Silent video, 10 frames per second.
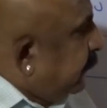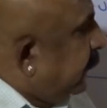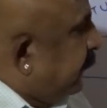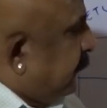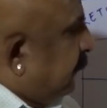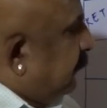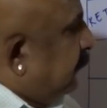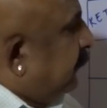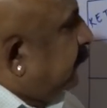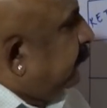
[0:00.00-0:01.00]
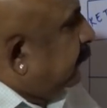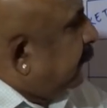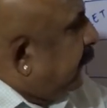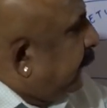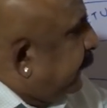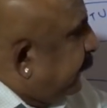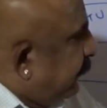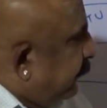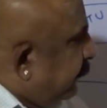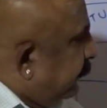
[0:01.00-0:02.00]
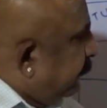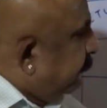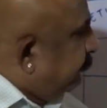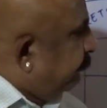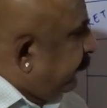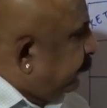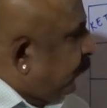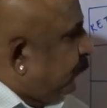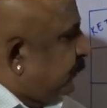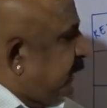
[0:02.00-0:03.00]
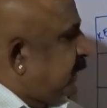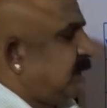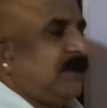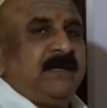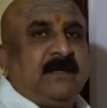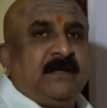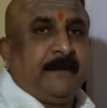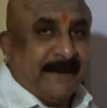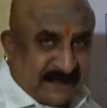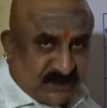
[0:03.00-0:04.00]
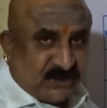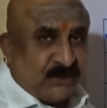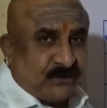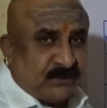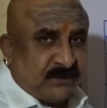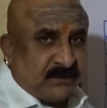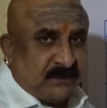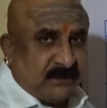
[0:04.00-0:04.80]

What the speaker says: Here, again, fifth house is Mars's house.